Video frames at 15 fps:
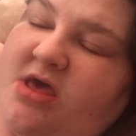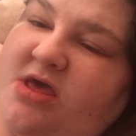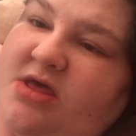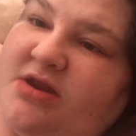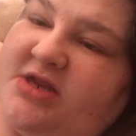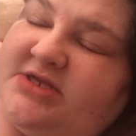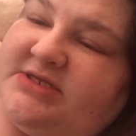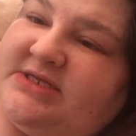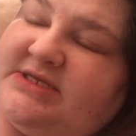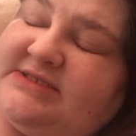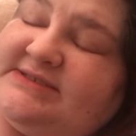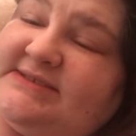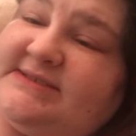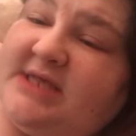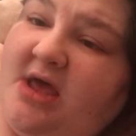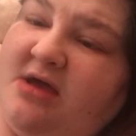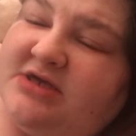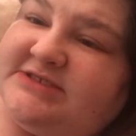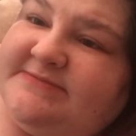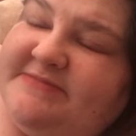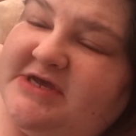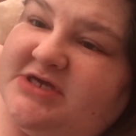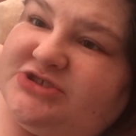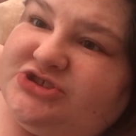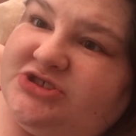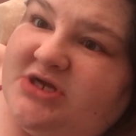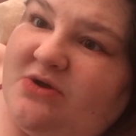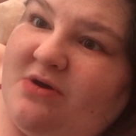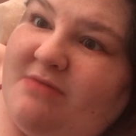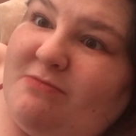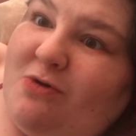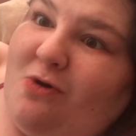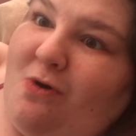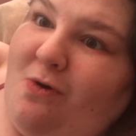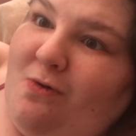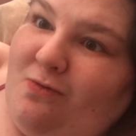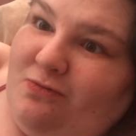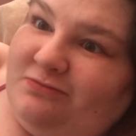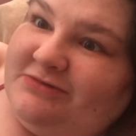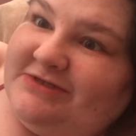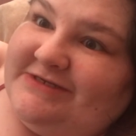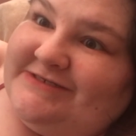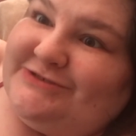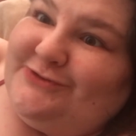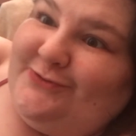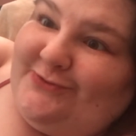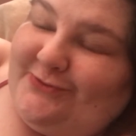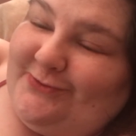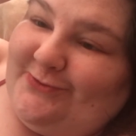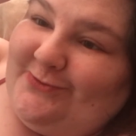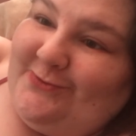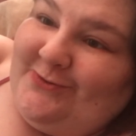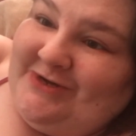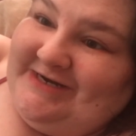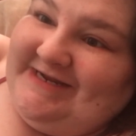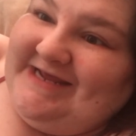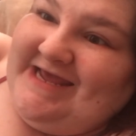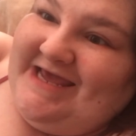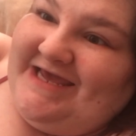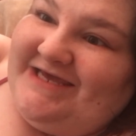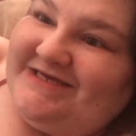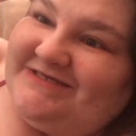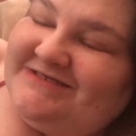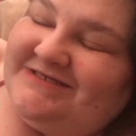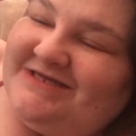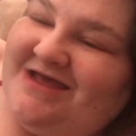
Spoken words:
And it sucks because, you know, I'm only 28,